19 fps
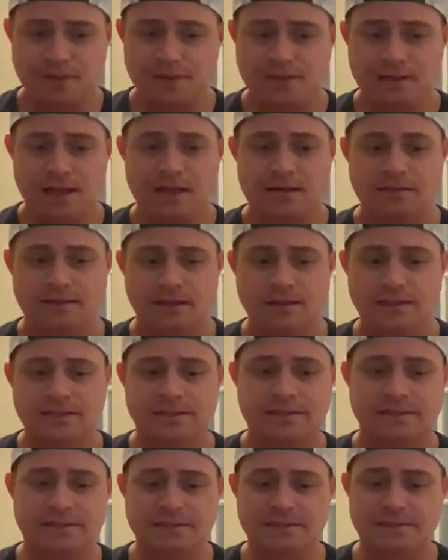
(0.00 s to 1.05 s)
Yeah,
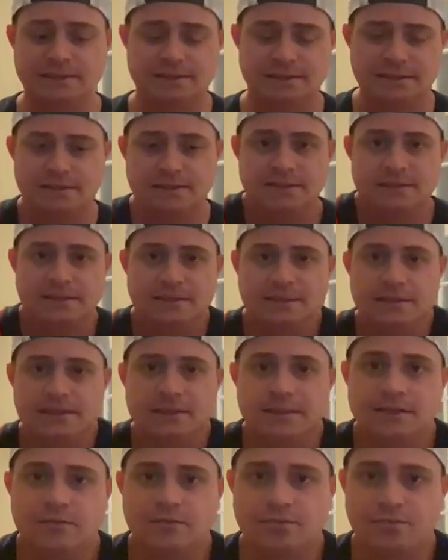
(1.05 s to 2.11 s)
let's
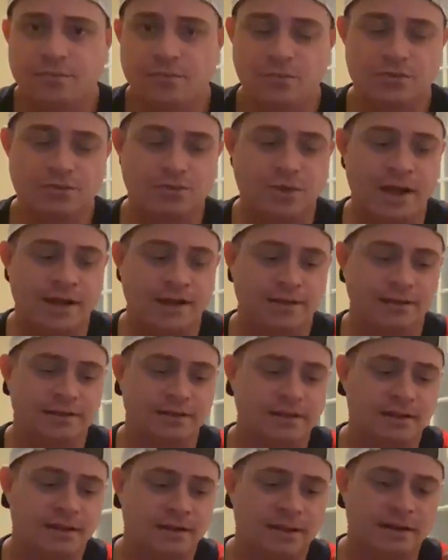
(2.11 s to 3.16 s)
rate it.
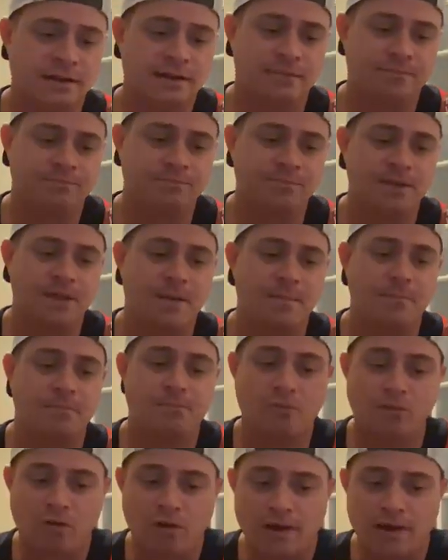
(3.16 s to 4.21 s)

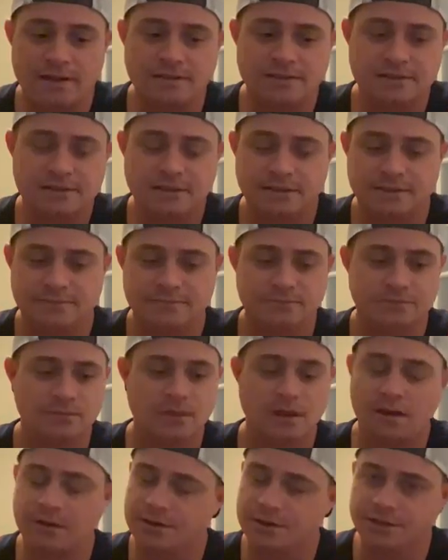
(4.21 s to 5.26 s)
Price
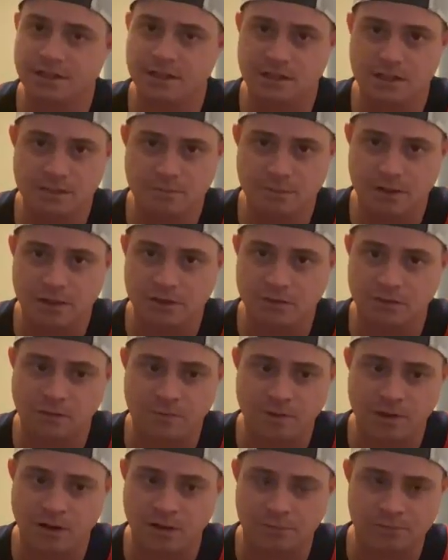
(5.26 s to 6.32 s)
under $60 for
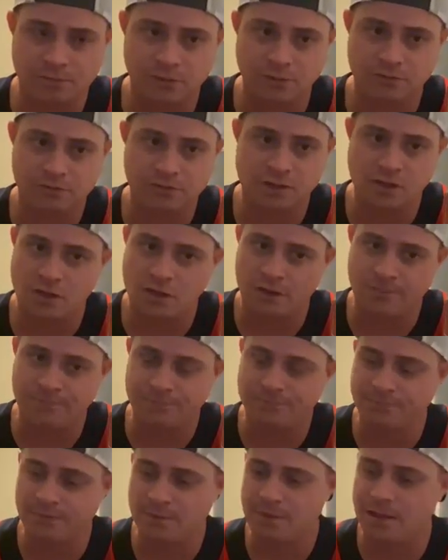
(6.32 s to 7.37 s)
barrel proof. So
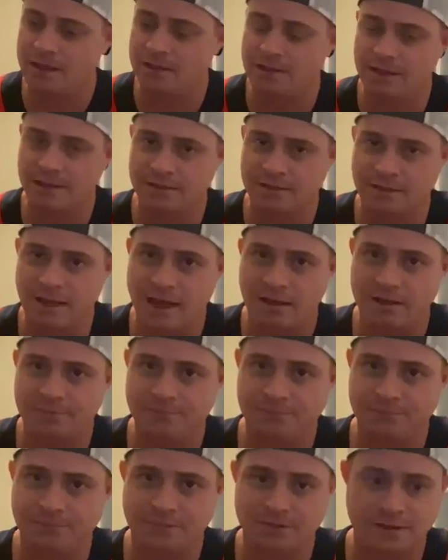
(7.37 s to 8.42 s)
I think that
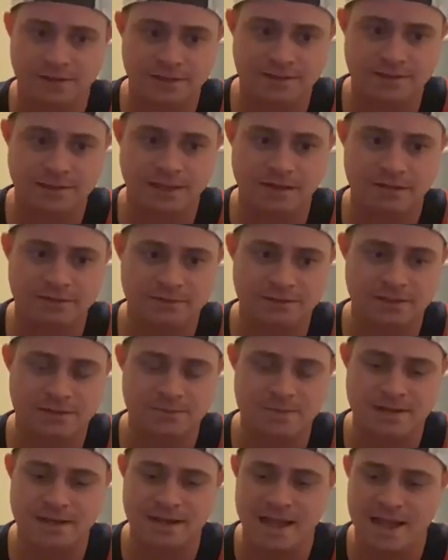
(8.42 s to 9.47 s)
in itself is going to
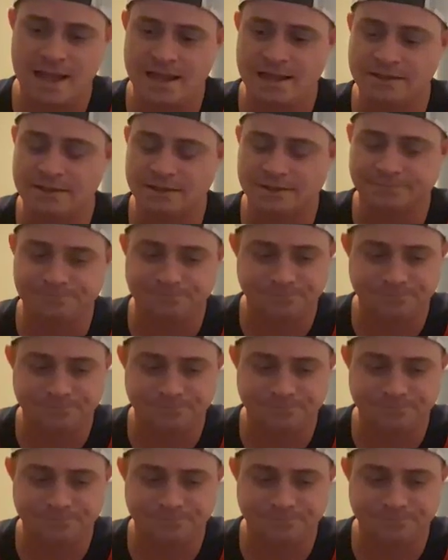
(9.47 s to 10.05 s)
be an 8.